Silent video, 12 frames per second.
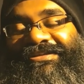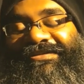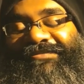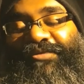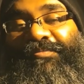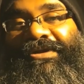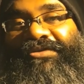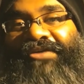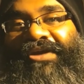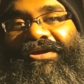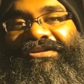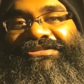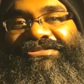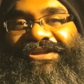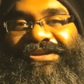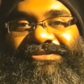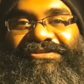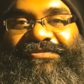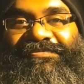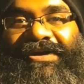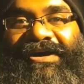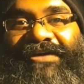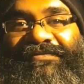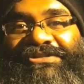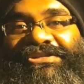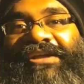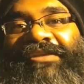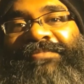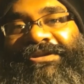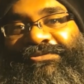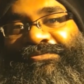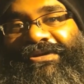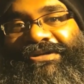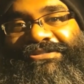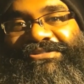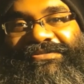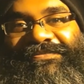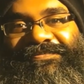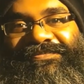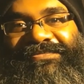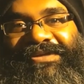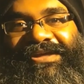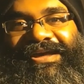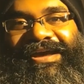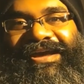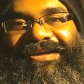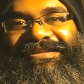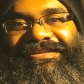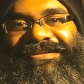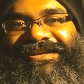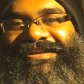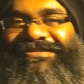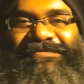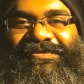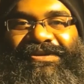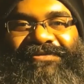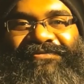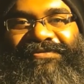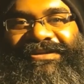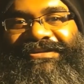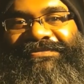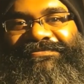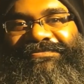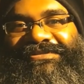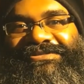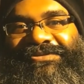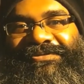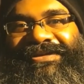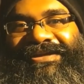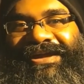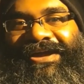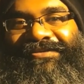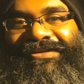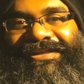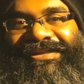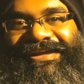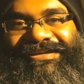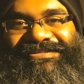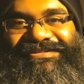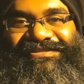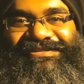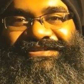Mumbai Dragon is directed by Vishal Bhardwaj. And it's a pretty funny story. I really liked it.